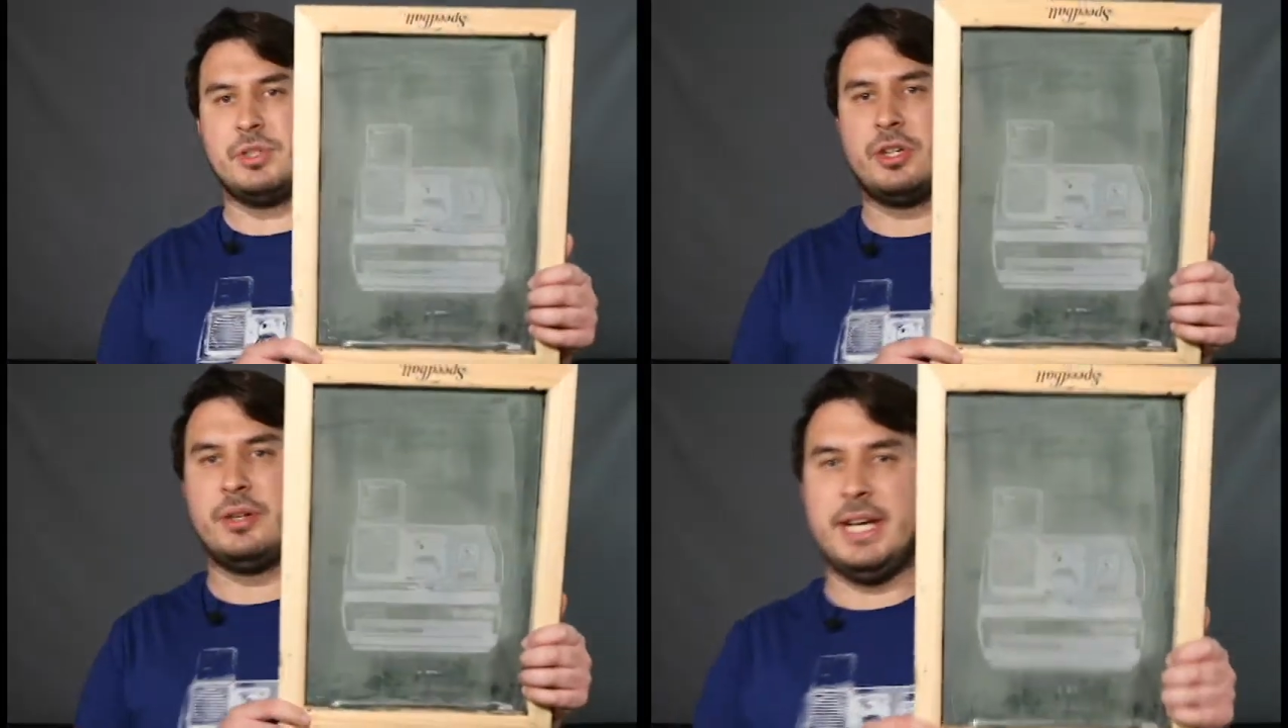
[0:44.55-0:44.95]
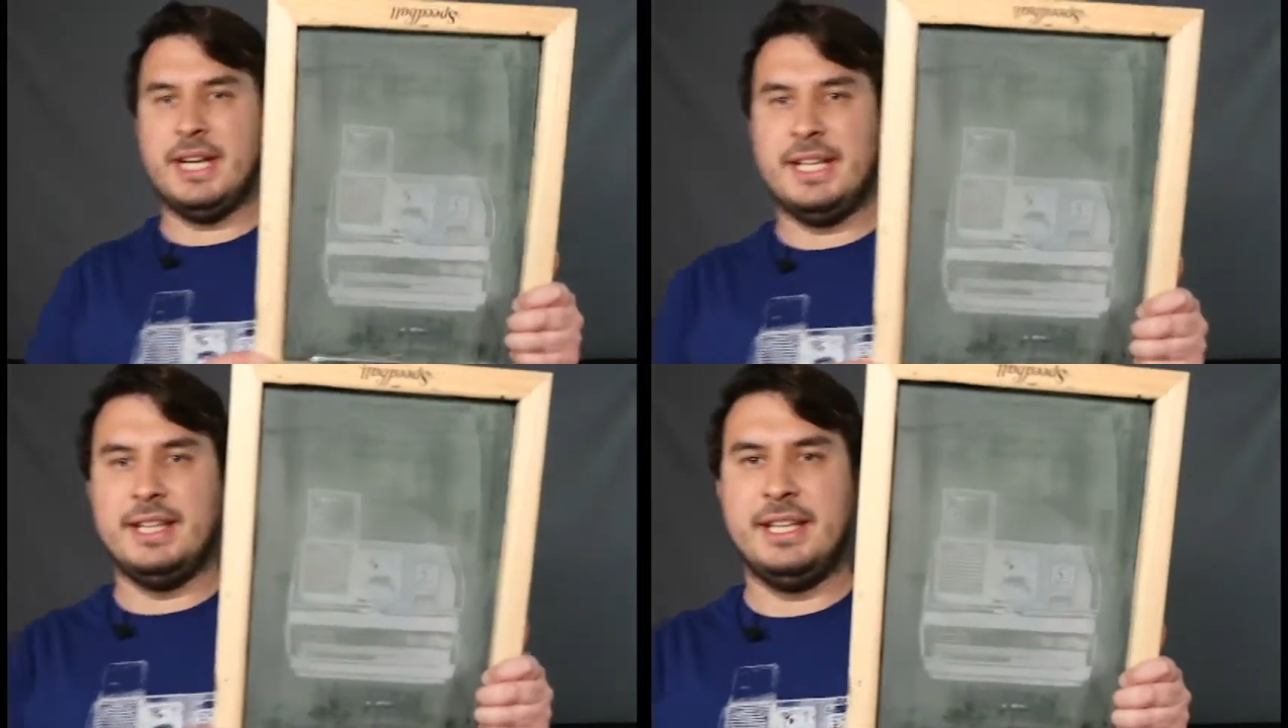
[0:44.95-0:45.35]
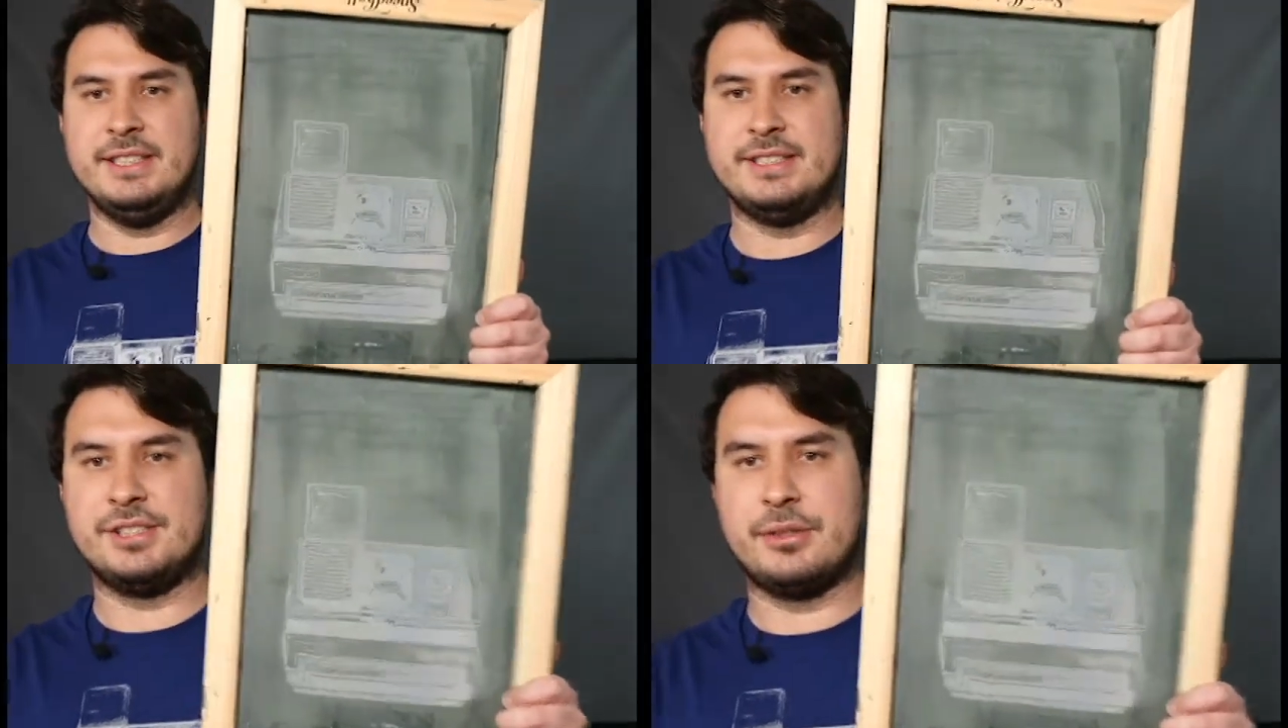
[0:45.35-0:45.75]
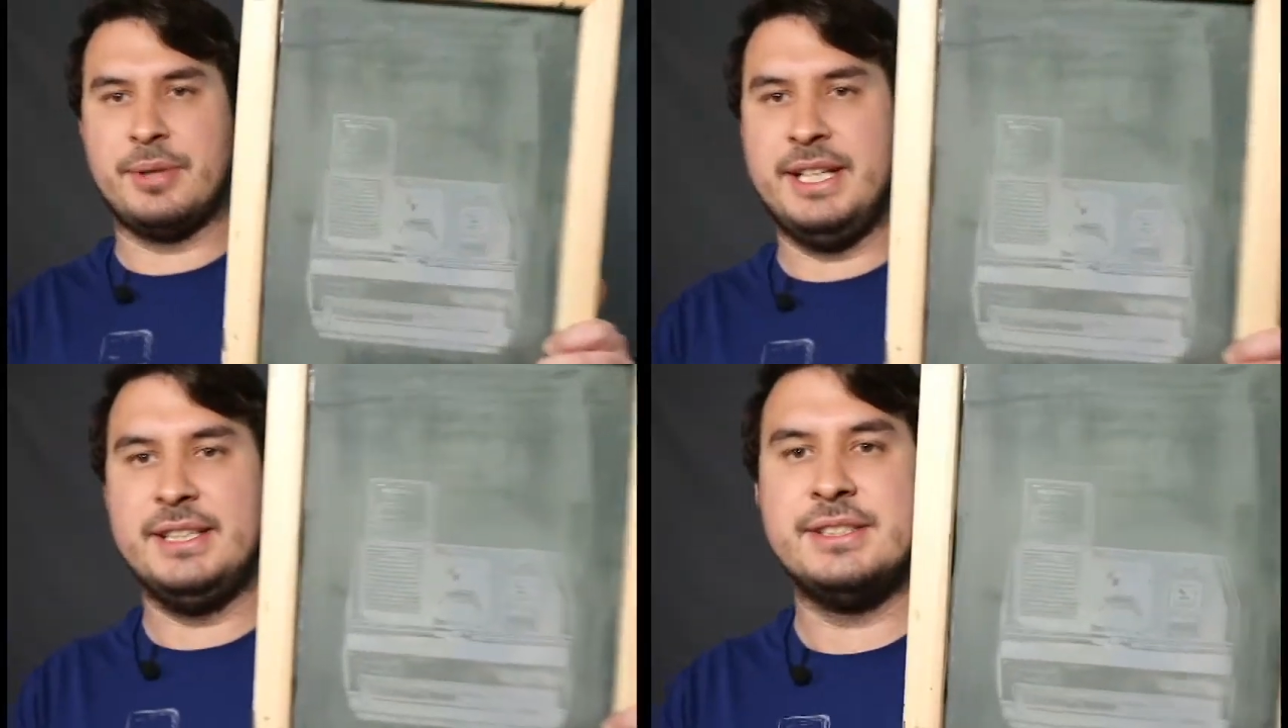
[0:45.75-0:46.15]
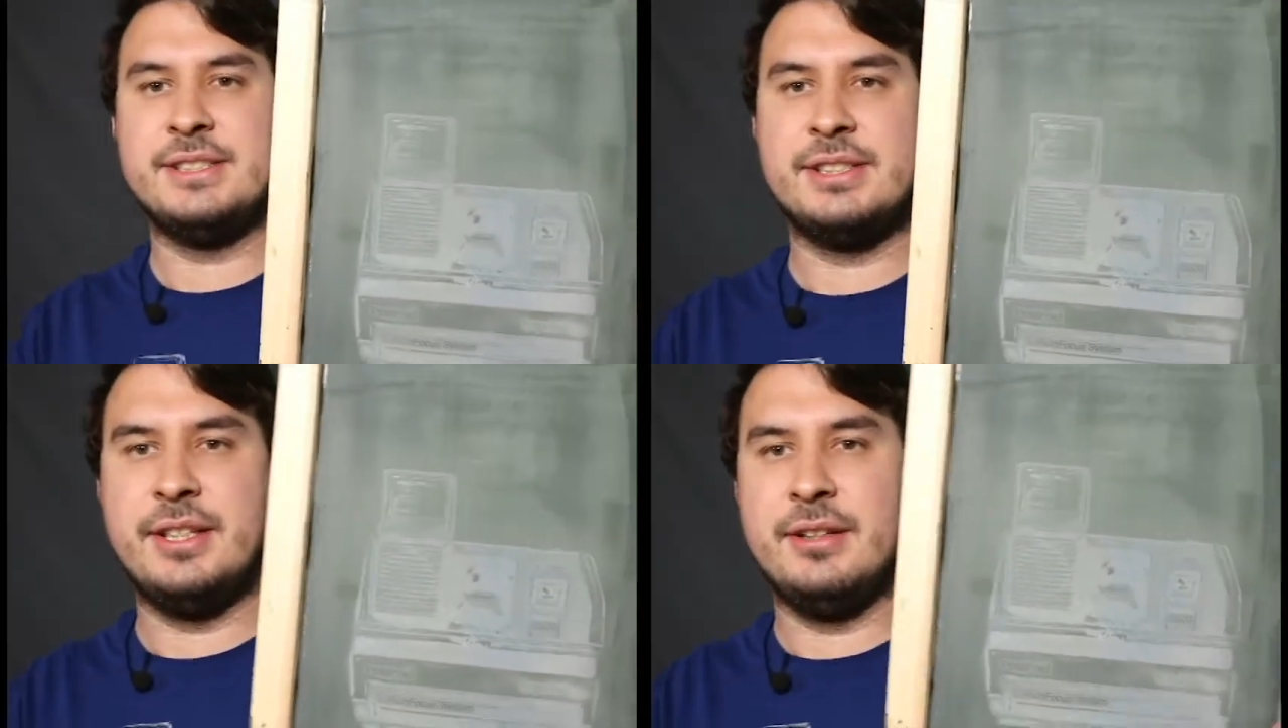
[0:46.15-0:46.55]
creating these
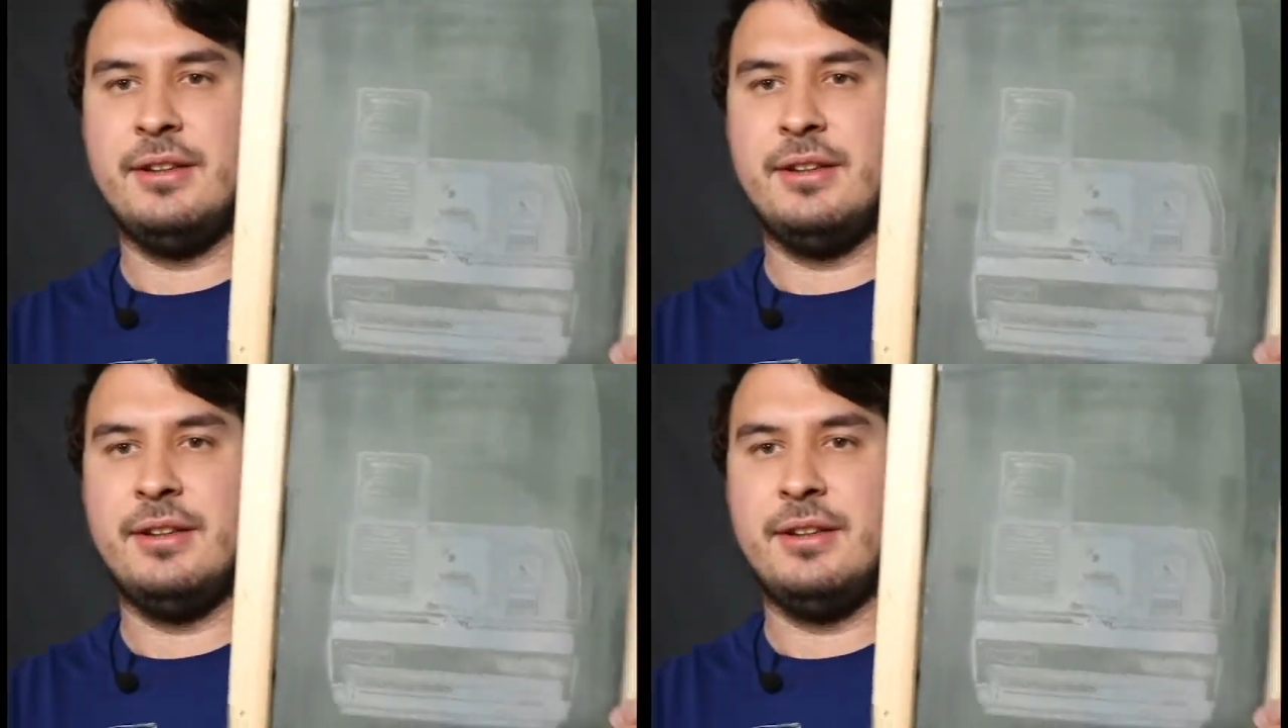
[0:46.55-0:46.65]
screens